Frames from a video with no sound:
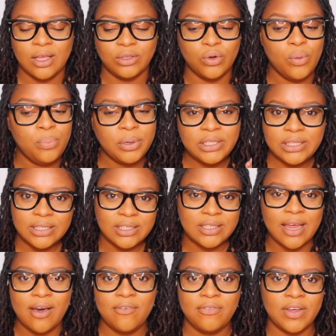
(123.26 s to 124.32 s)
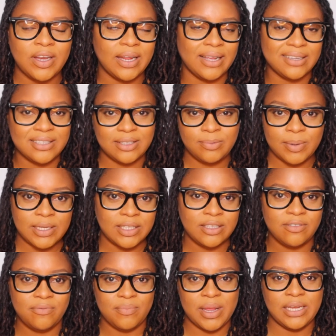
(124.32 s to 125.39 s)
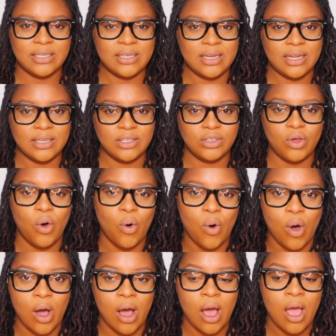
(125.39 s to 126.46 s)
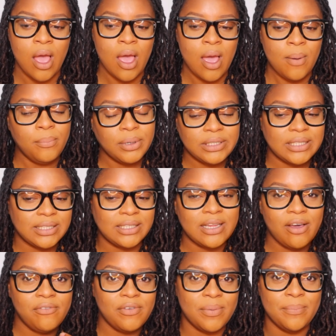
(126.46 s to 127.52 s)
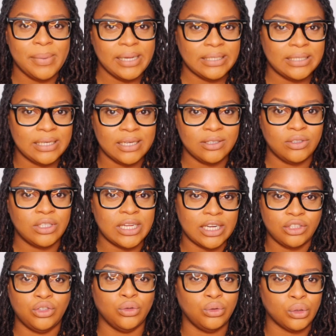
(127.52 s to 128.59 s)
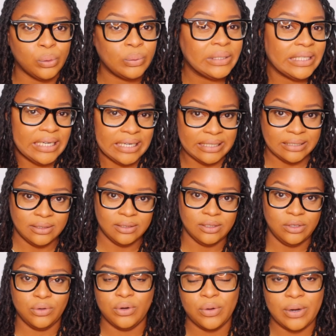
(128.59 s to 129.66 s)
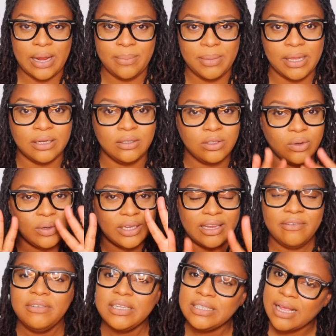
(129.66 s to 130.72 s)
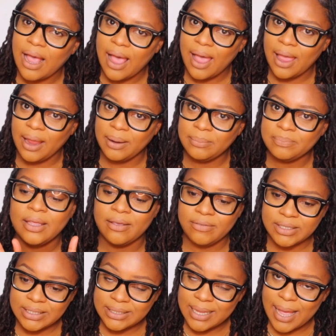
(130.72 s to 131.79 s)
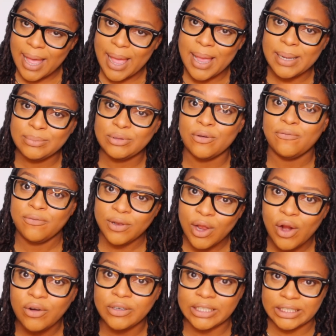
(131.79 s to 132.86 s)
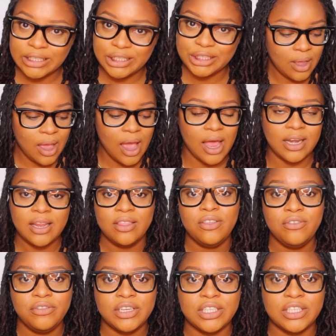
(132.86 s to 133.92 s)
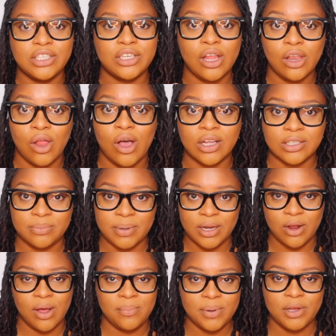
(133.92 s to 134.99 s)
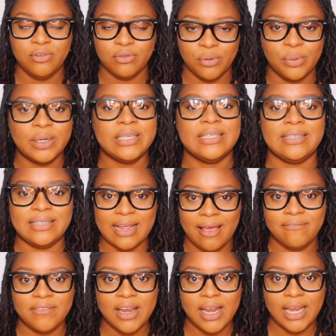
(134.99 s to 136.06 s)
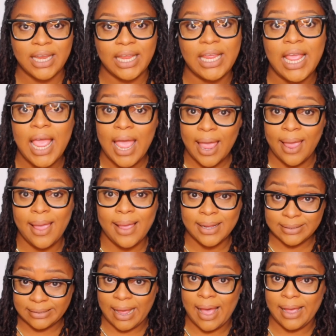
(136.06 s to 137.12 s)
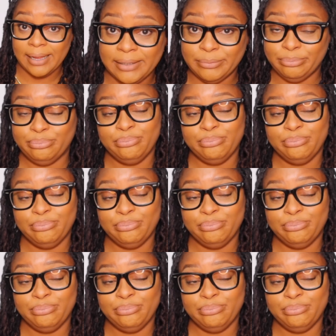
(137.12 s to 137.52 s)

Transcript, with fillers: don't put yourself in an expensive maintenance or put yourself in maintenance that you don't need. You know what I mean? So give it time. Give it time to flourish. Another reason your locks may not be growing is definitely hair dye.